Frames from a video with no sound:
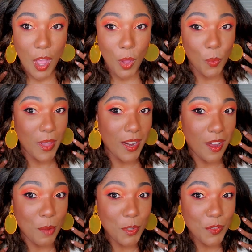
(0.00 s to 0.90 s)
oh, and
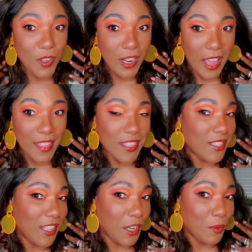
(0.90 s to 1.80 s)
I almost forgot
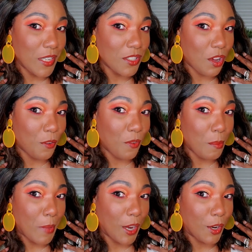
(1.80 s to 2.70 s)
these earrings are
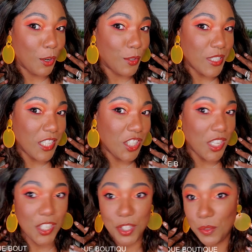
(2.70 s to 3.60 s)
from my girl
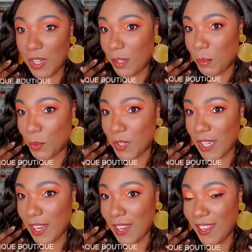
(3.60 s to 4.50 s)
DJ's Unique
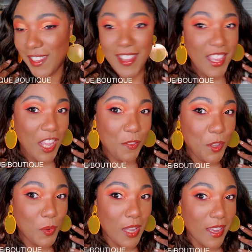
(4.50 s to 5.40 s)
Boutique. If
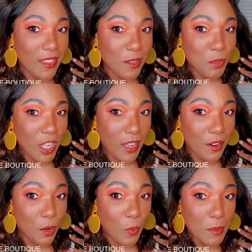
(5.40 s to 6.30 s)
you like them, check
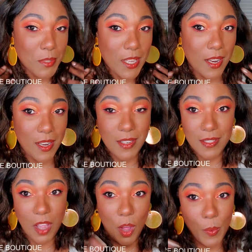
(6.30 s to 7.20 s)
out her website. It
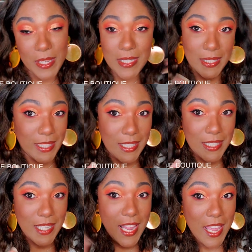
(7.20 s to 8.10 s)
is always linked